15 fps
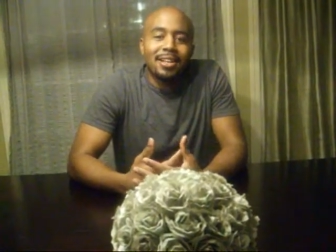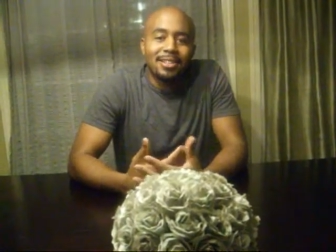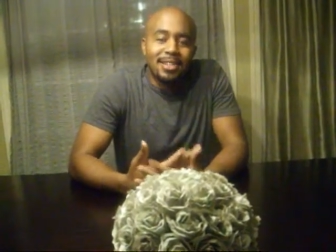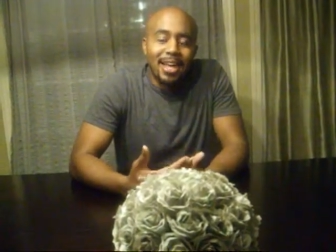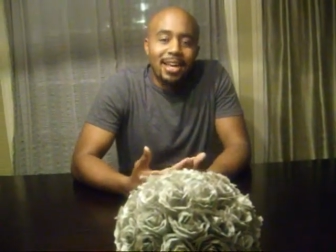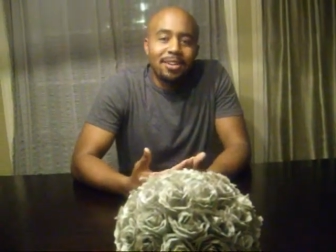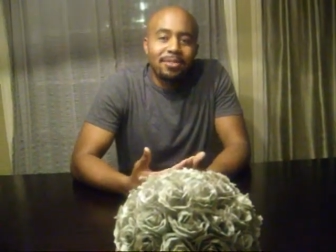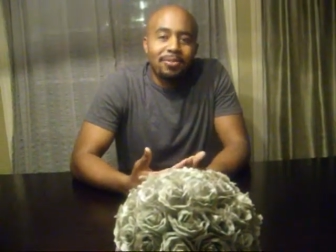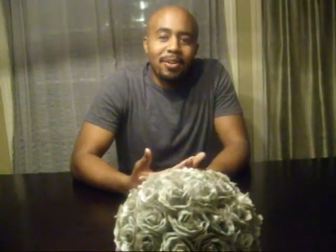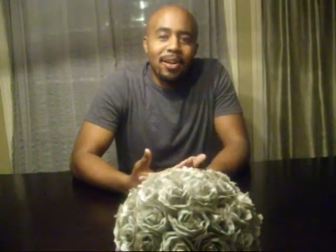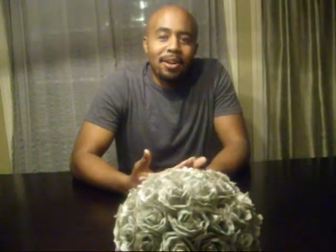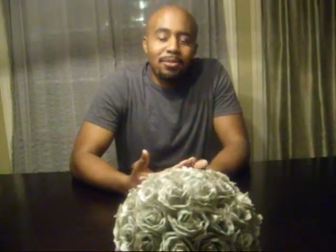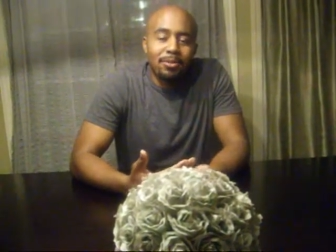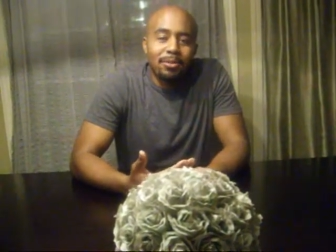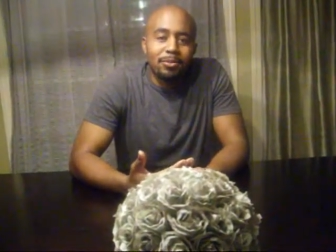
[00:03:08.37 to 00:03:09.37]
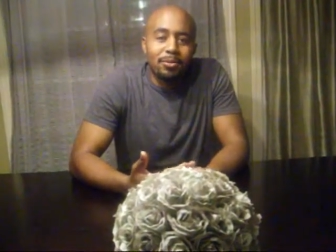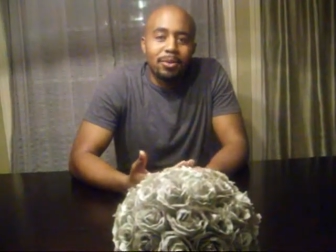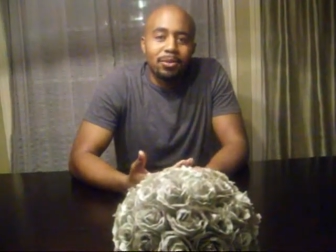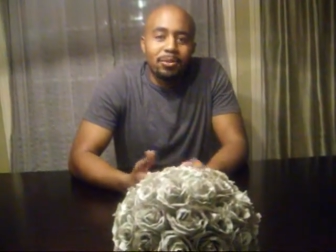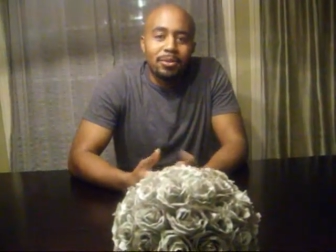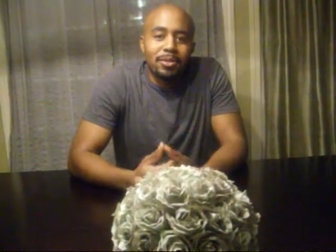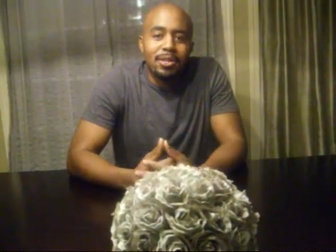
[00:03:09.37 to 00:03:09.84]
satisfied with,
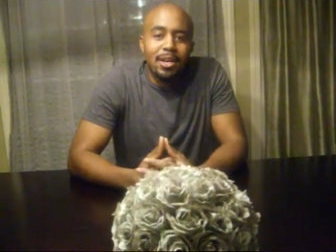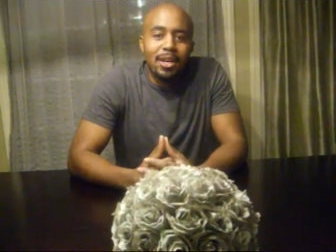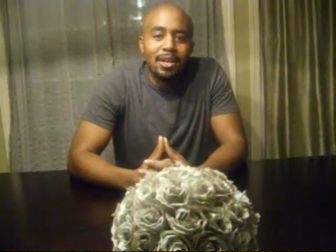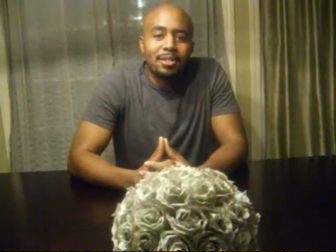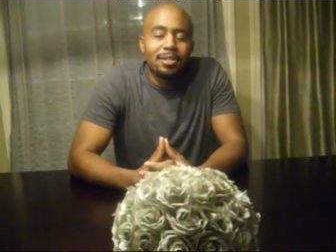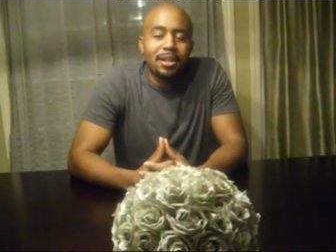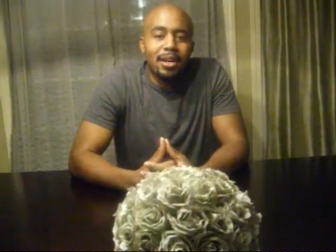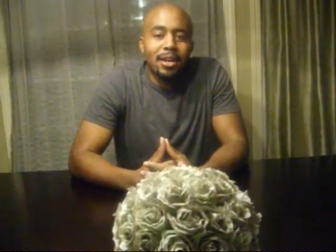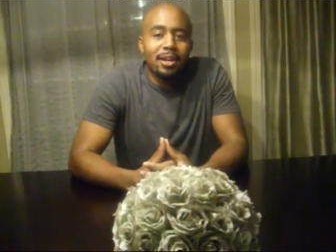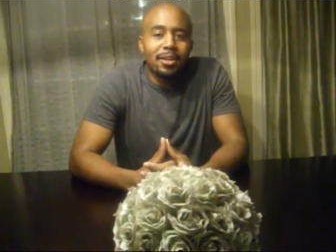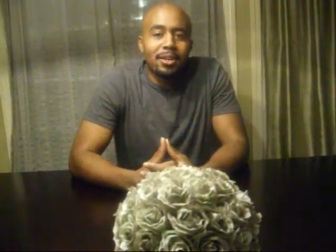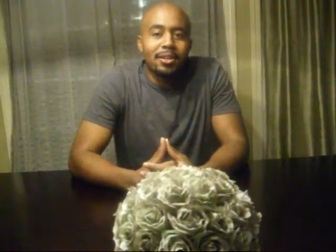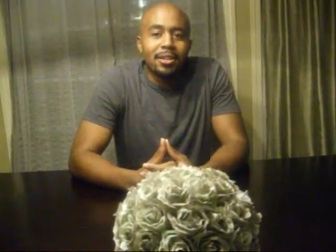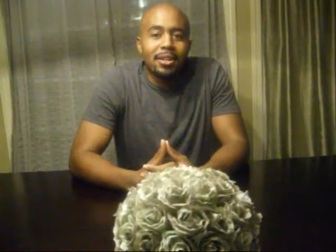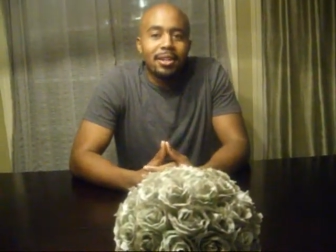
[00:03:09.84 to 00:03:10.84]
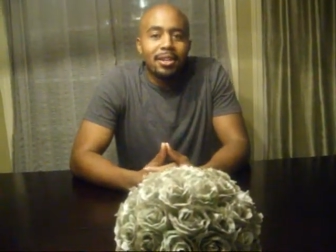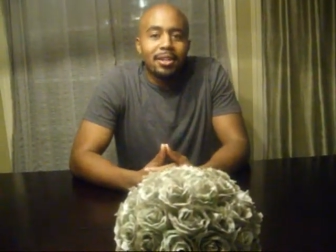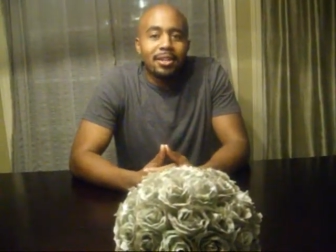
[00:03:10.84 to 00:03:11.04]
with, with your hairstyle.